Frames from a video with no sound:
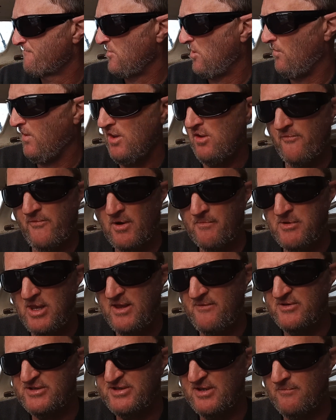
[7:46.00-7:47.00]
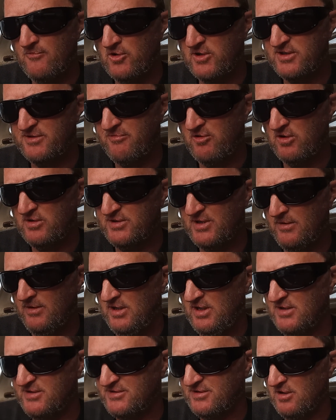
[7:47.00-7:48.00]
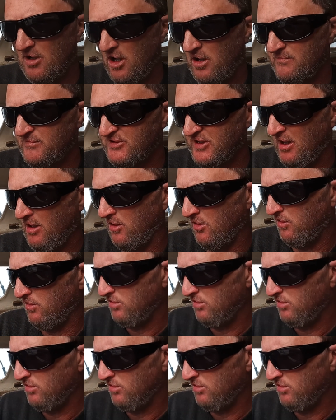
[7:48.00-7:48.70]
Wonder if I'm going to have a similar experience on this. Hope so.